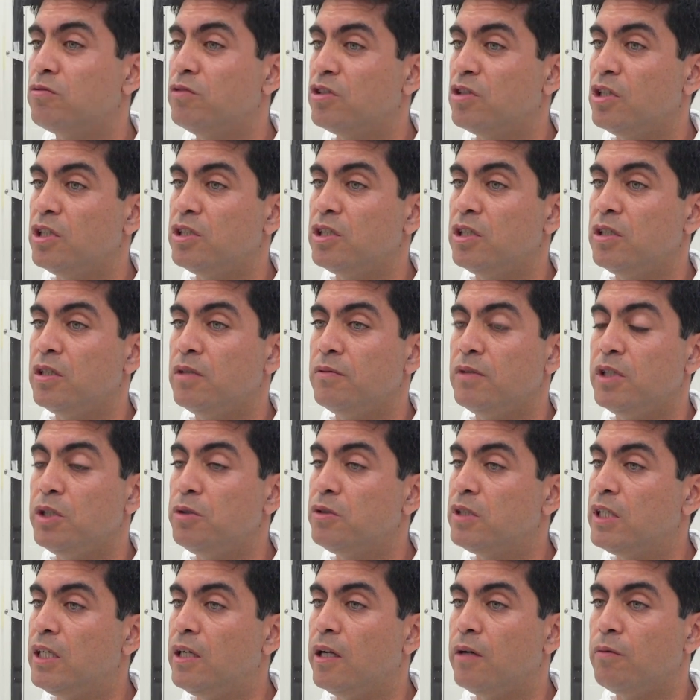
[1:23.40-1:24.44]
research in New
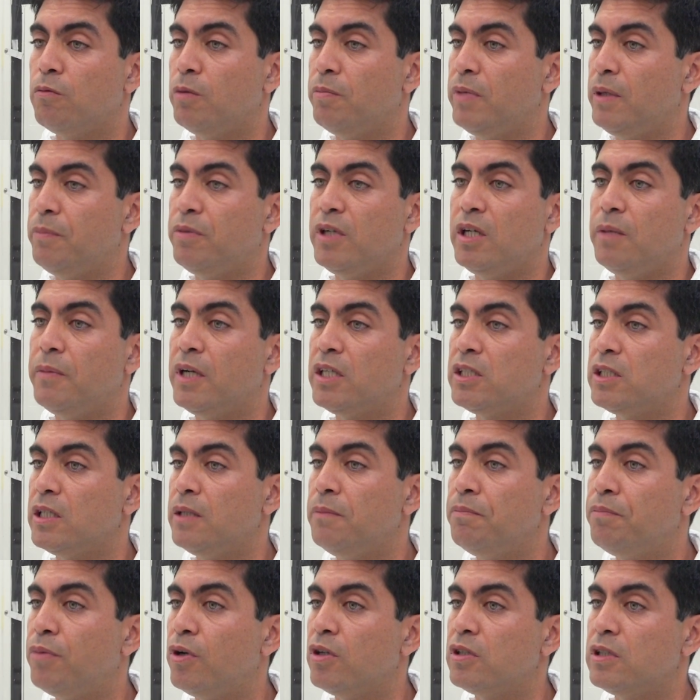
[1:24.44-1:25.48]
Zealand would be pretty much
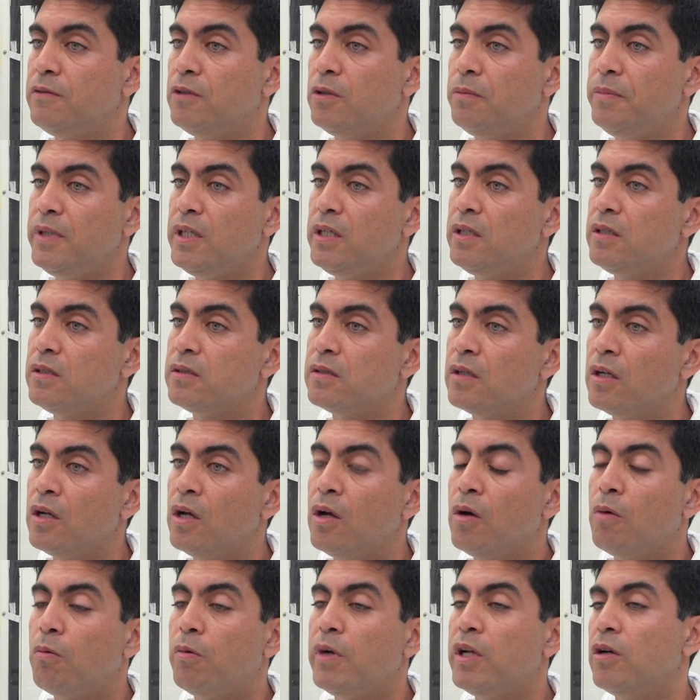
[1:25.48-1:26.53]
impossible because
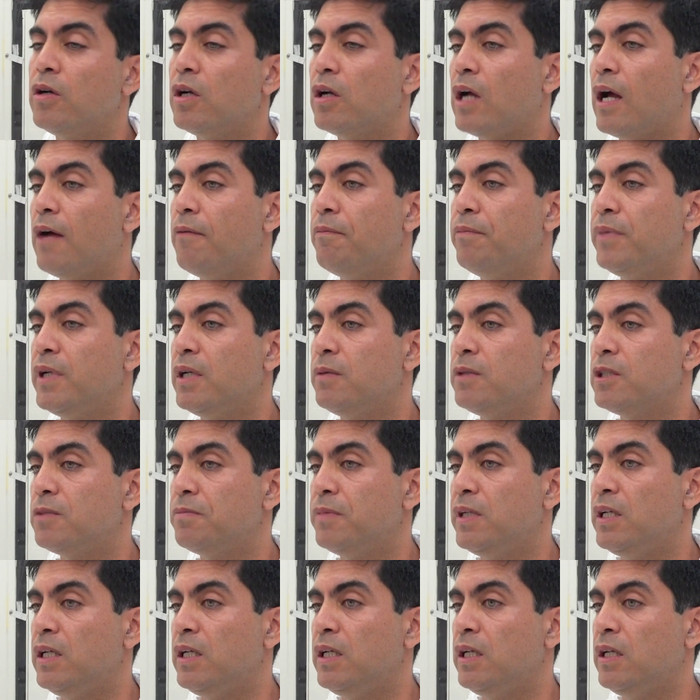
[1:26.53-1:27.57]
we don't have
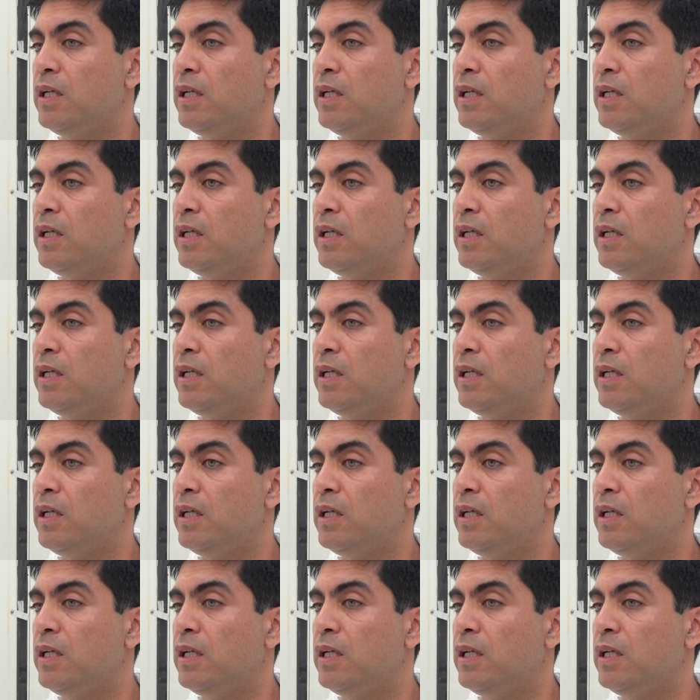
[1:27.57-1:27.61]
BMSB